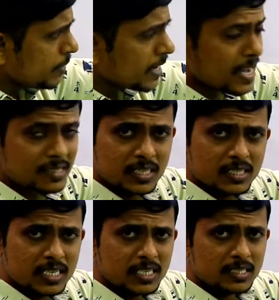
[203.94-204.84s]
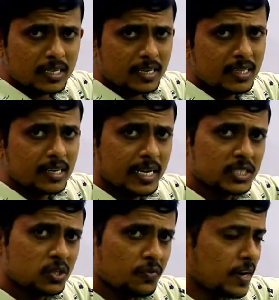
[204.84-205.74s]
Because this is in the
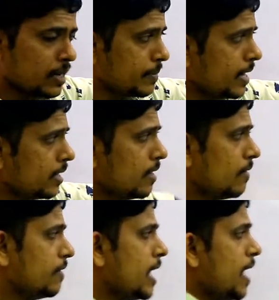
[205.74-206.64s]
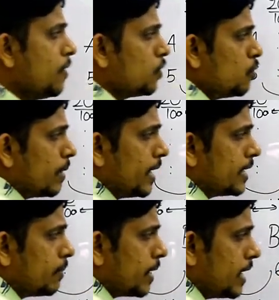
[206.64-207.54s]
ratio format, we have to
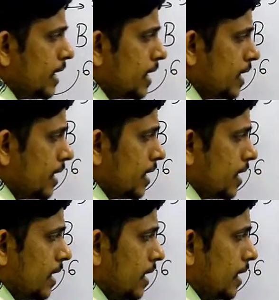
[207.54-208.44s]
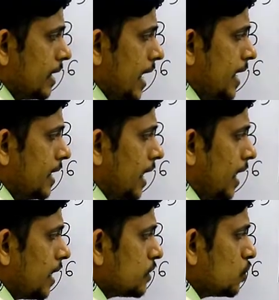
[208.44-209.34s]
multiply 8
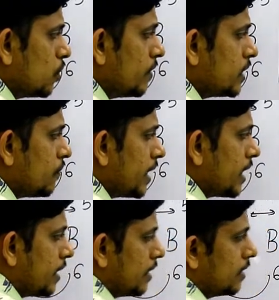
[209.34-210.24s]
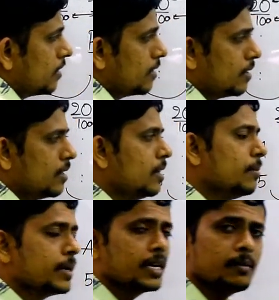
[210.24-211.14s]
also with 500
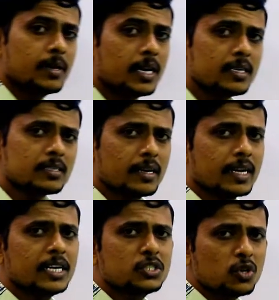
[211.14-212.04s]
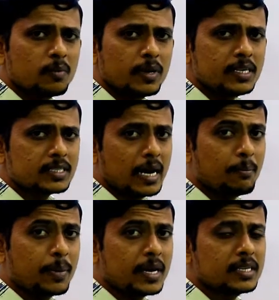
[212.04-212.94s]
because ratio means
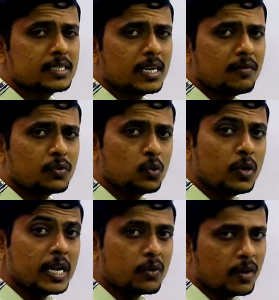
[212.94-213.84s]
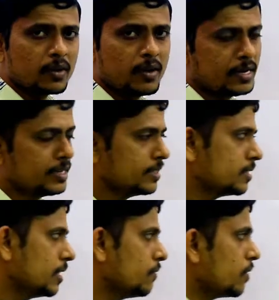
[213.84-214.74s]
comparison of two equal quantities.
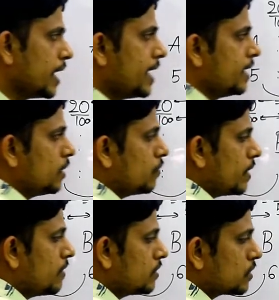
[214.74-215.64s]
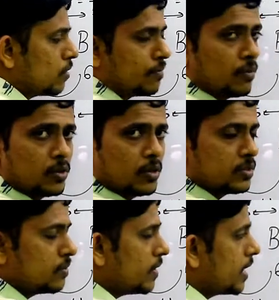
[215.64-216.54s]
Therefore 9 into 5 is equal to
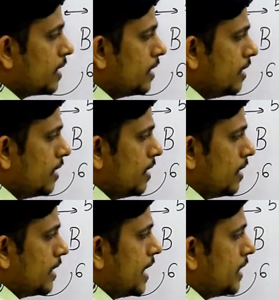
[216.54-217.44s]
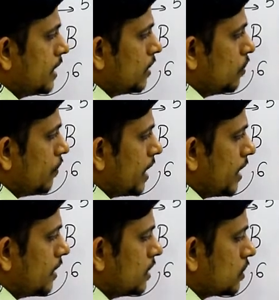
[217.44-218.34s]
4,500, 8 into
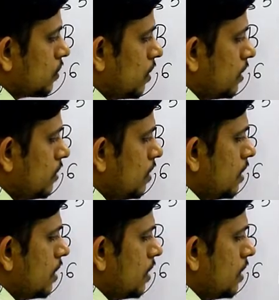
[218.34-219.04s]
500 is equal to